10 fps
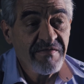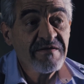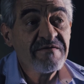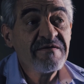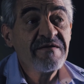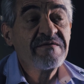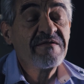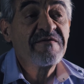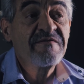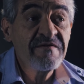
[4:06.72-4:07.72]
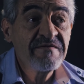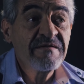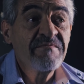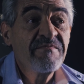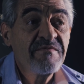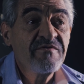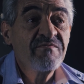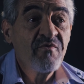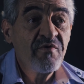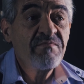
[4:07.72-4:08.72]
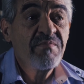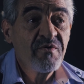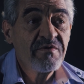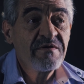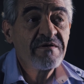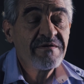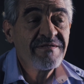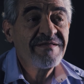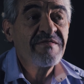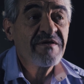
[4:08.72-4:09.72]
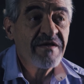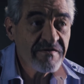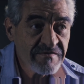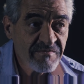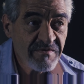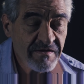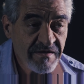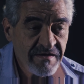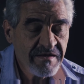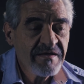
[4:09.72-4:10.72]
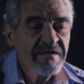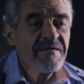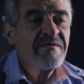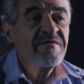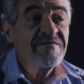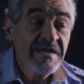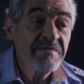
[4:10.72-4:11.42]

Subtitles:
that says the system is more important than the customer. Because